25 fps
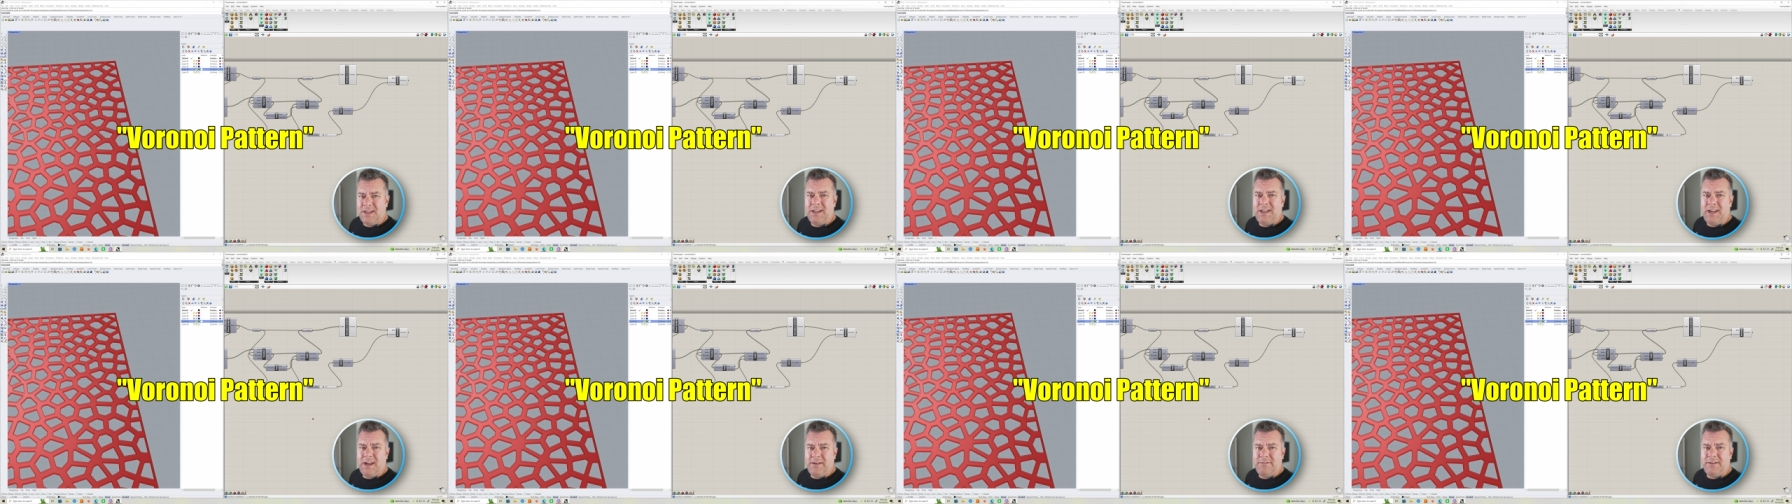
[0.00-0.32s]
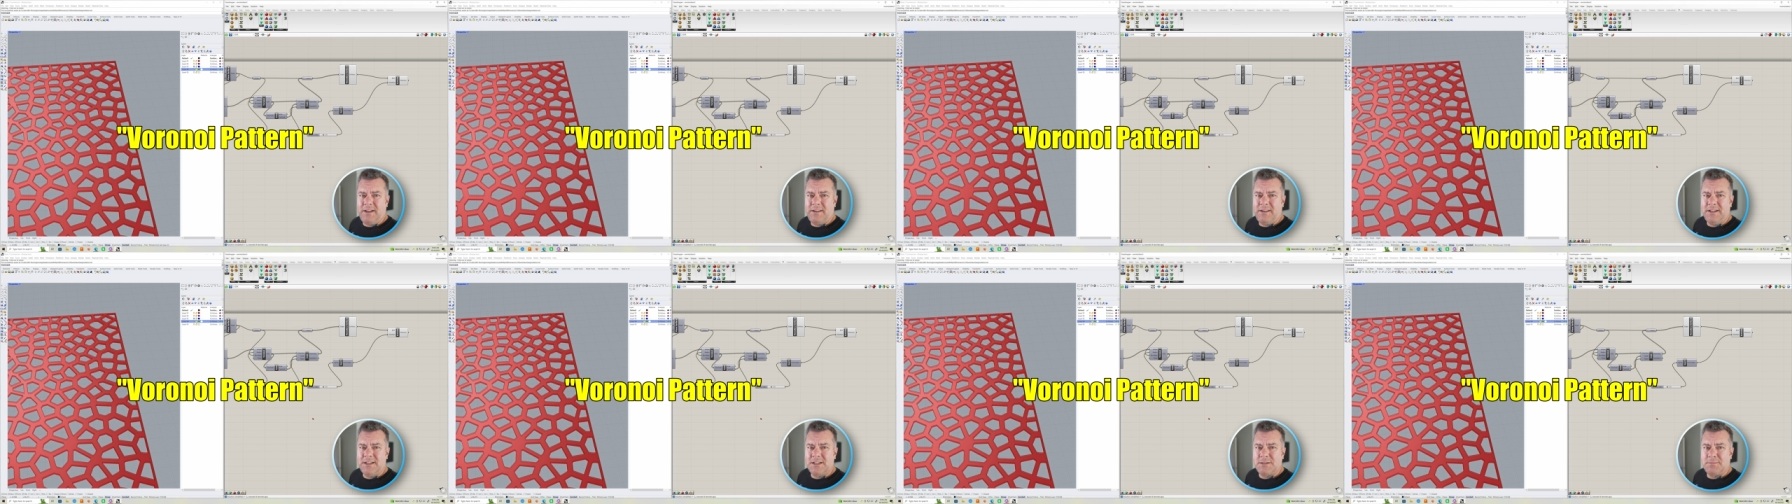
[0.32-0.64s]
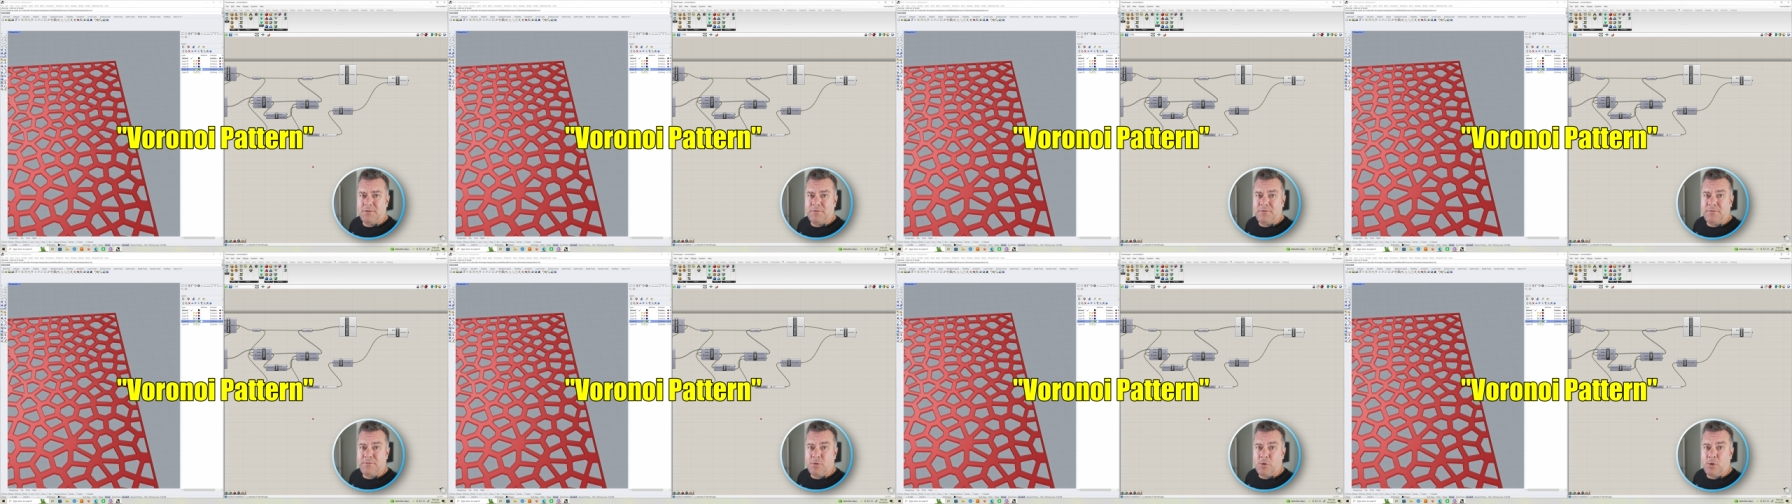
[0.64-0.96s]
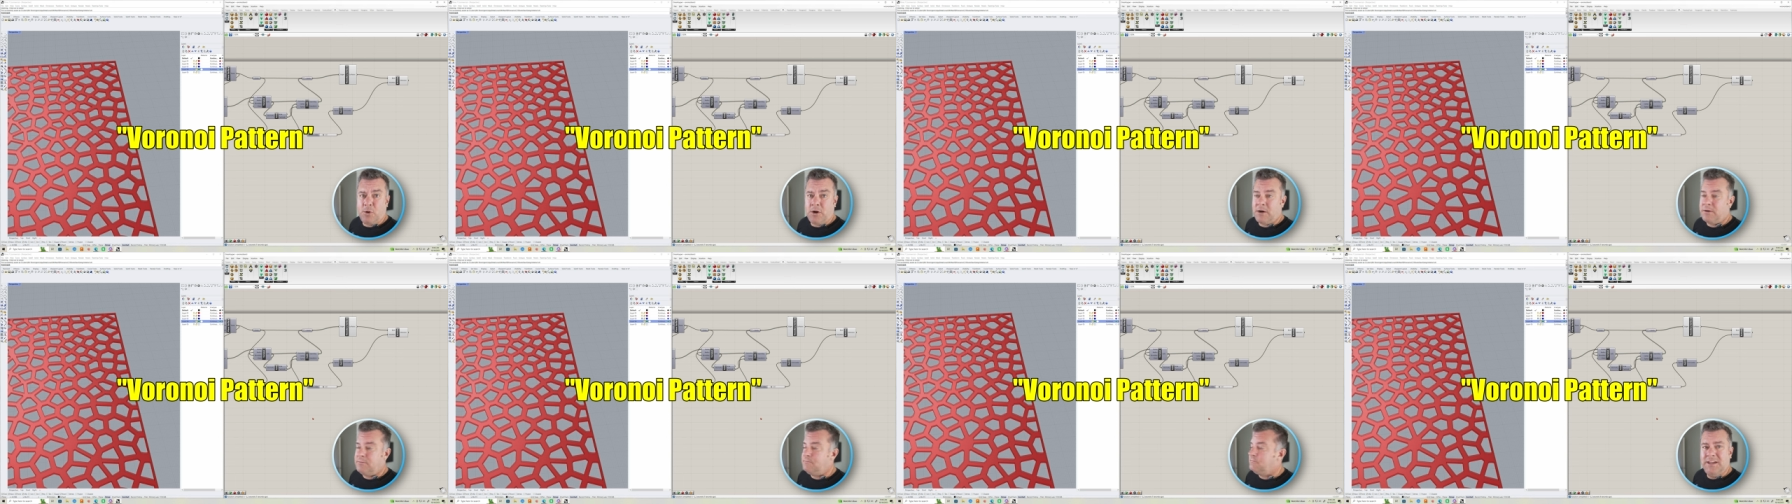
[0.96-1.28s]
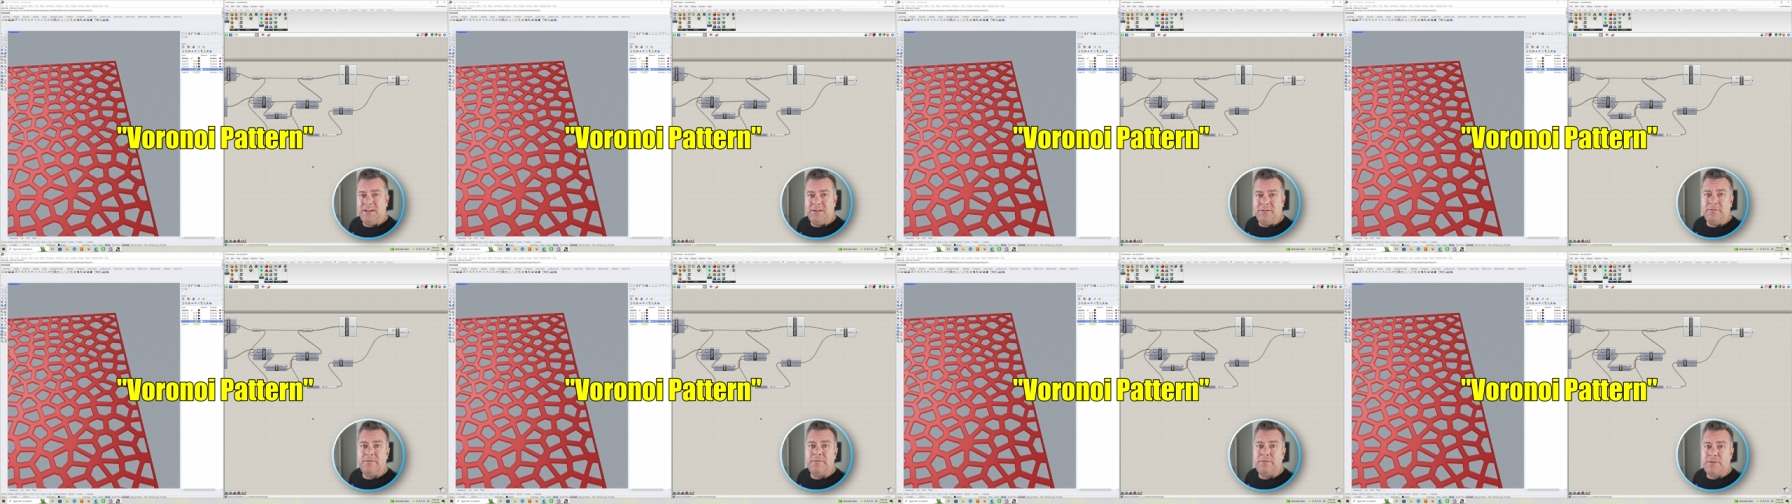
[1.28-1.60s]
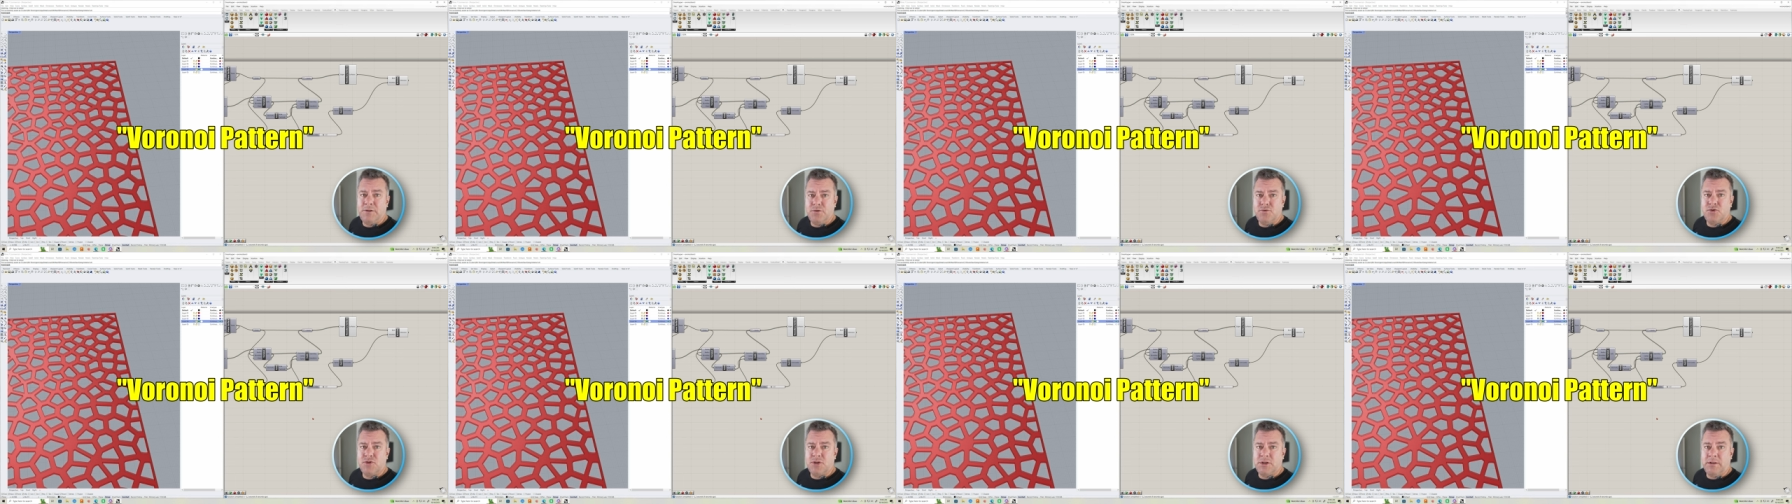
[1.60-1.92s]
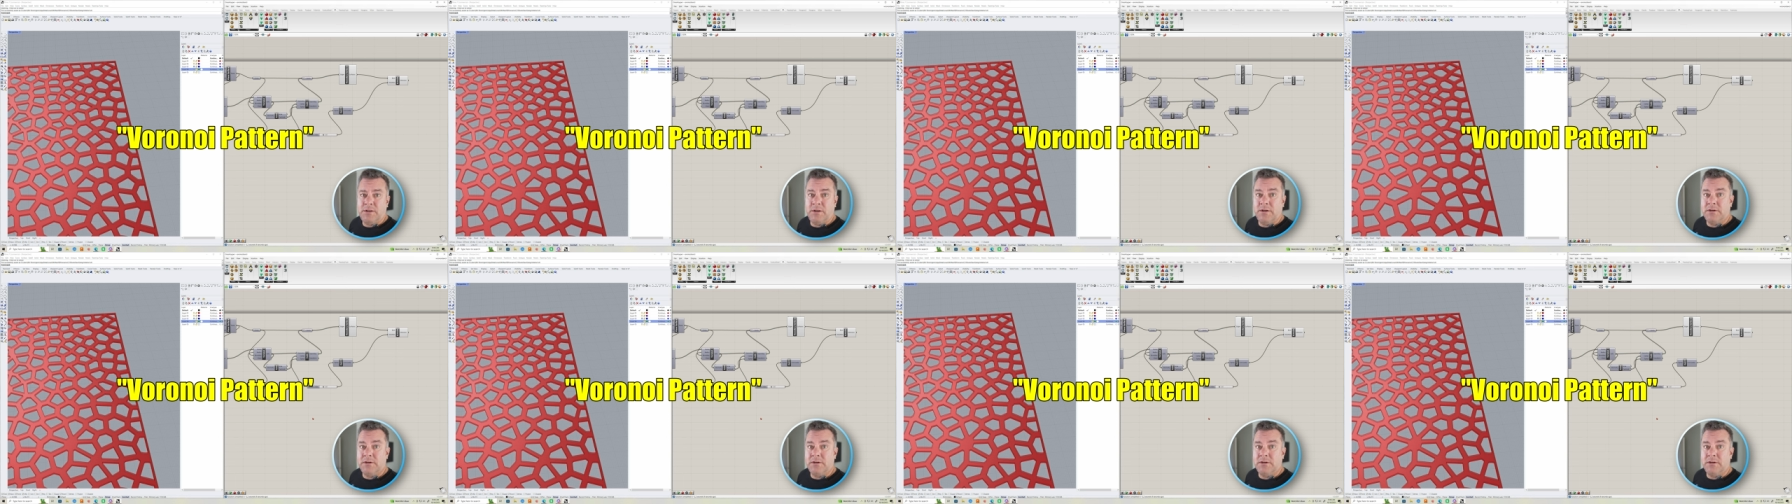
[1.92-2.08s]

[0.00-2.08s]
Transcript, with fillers: And I've done these before in Fusion.